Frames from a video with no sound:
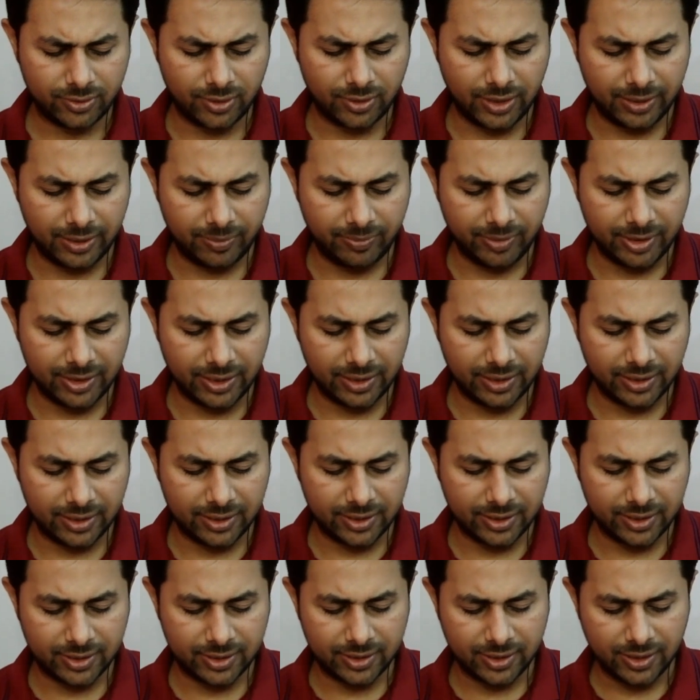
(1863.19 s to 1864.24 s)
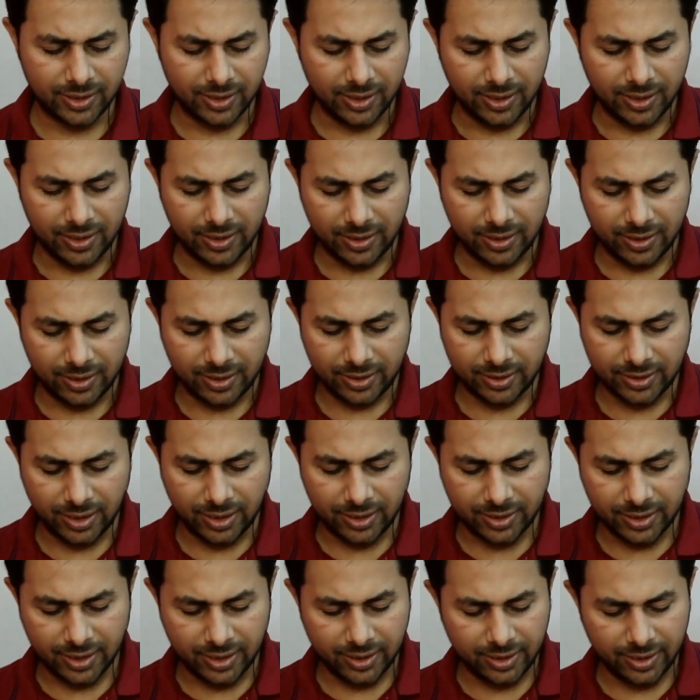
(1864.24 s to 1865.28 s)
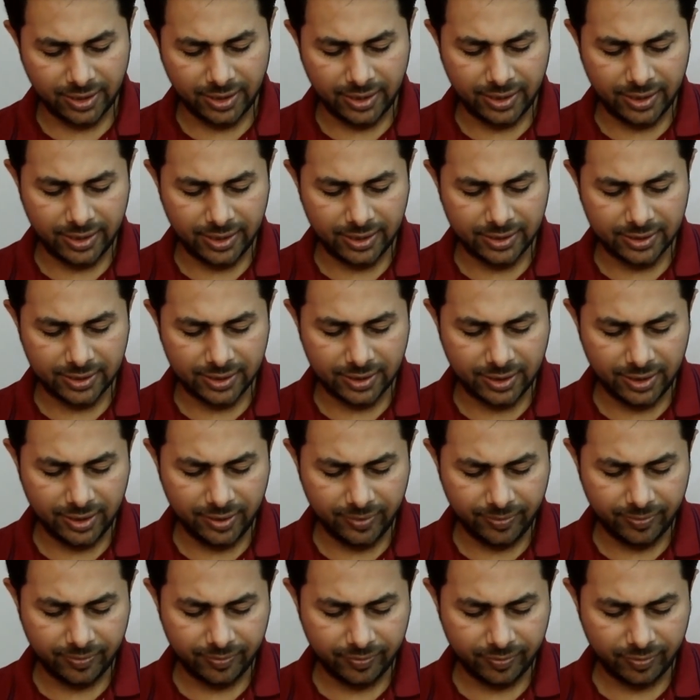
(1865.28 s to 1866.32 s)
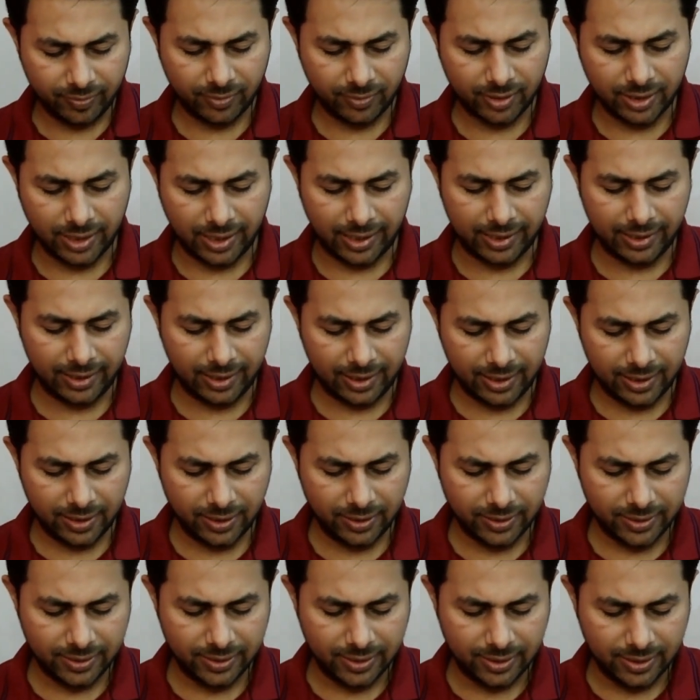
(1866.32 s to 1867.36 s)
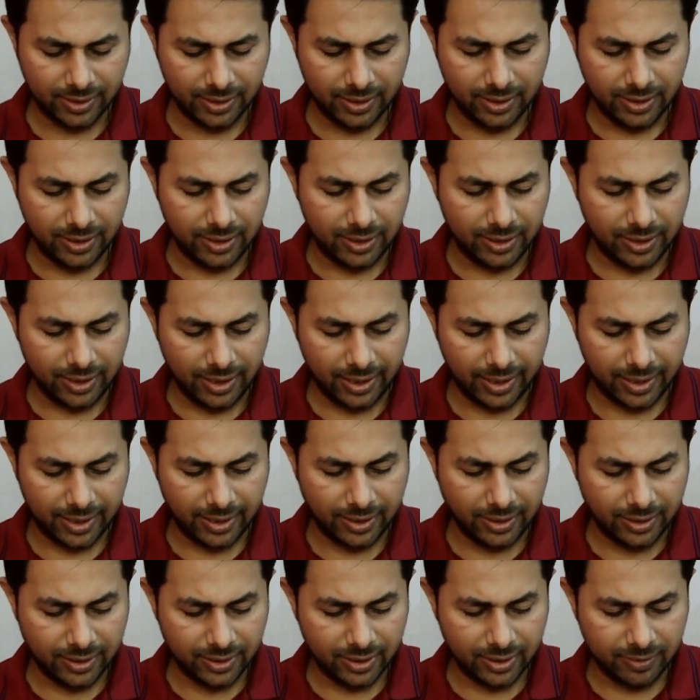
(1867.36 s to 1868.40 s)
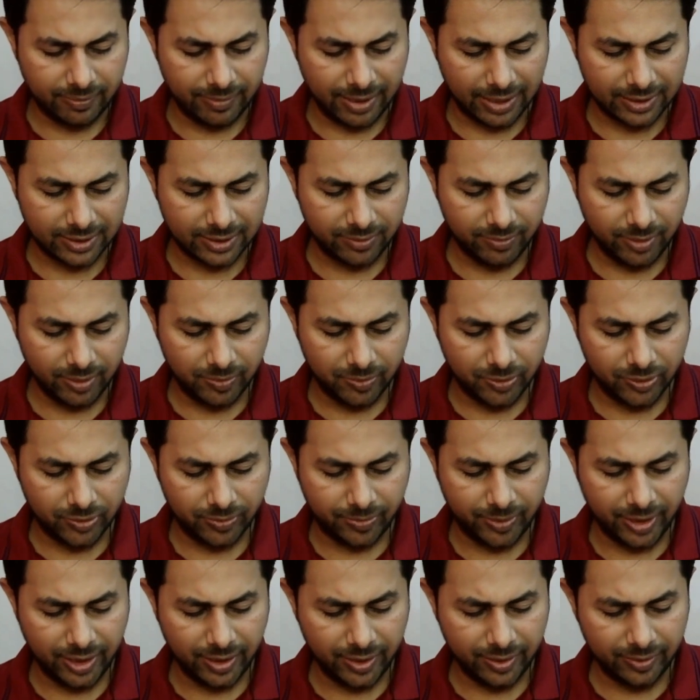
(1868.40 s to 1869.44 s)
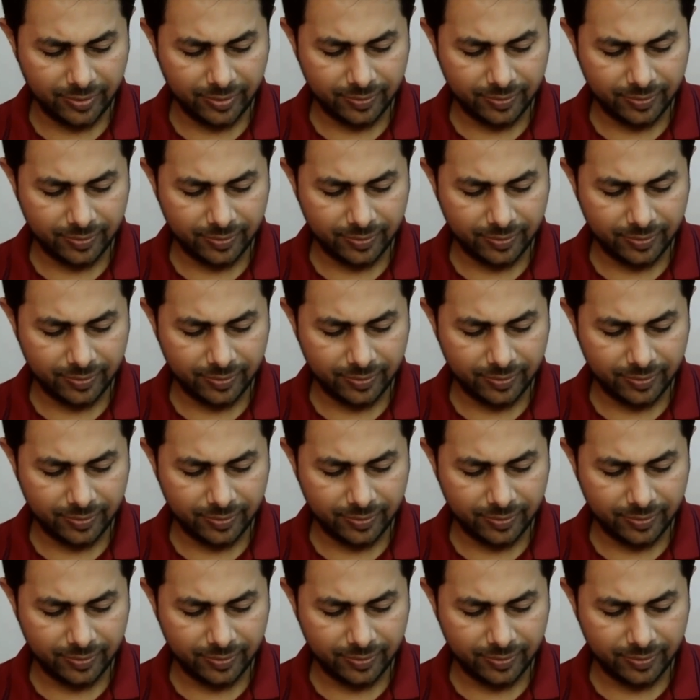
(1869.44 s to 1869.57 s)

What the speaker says: let me say this is resultant intensity IR and the maximum would be